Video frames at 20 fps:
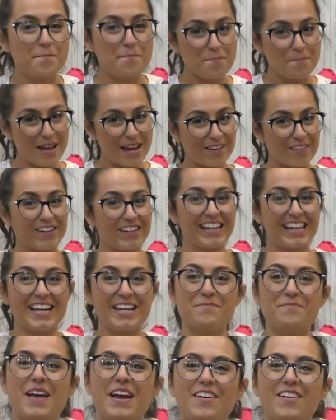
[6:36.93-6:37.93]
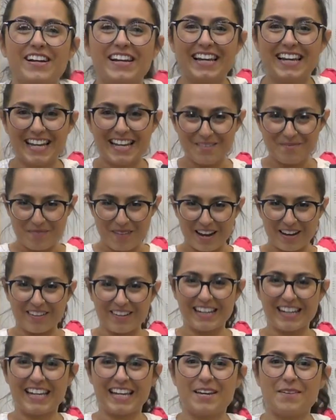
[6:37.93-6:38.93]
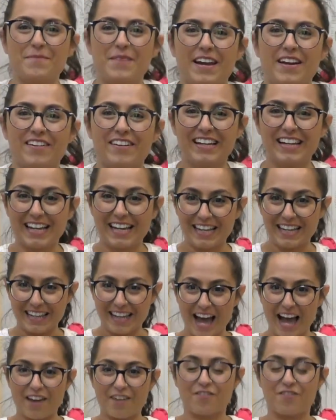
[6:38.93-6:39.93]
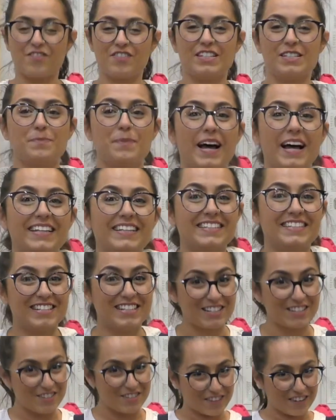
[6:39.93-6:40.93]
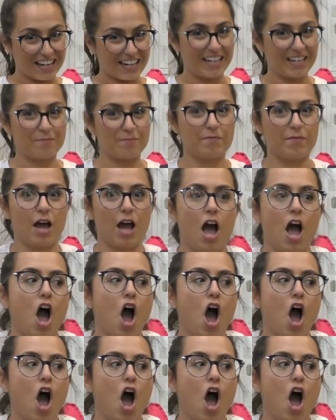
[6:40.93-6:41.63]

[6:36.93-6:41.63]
Merrily, merrily, merrily, merrily, life is but a dream.